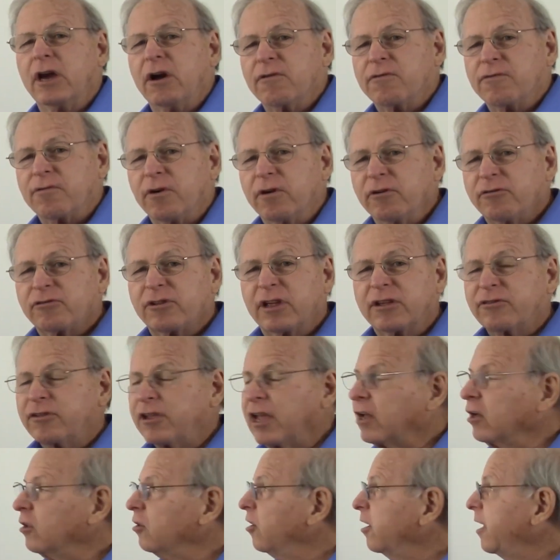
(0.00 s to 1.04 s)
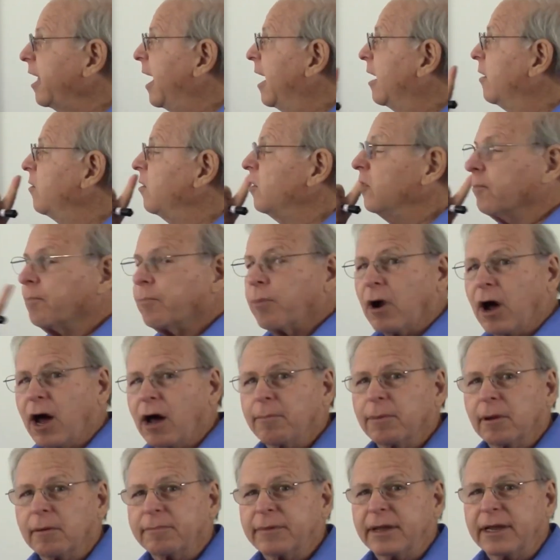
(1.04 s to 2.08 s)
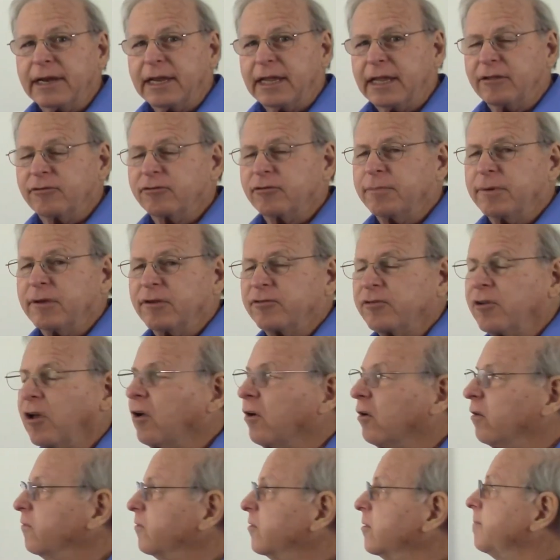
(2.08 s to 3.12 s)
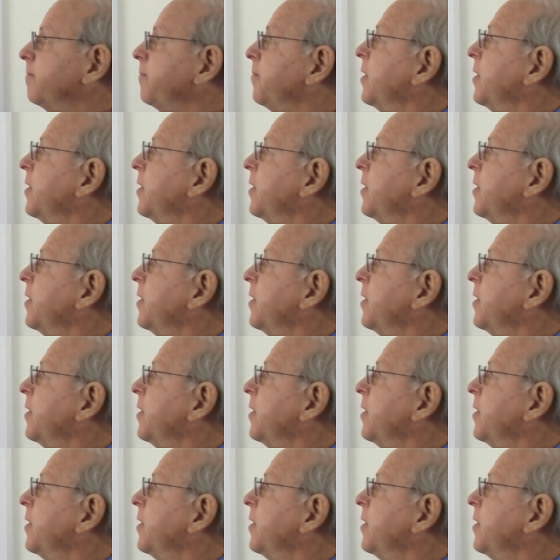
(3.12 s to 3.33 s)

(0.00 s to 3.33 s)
First, let's take a look at the problem that needs to be solved.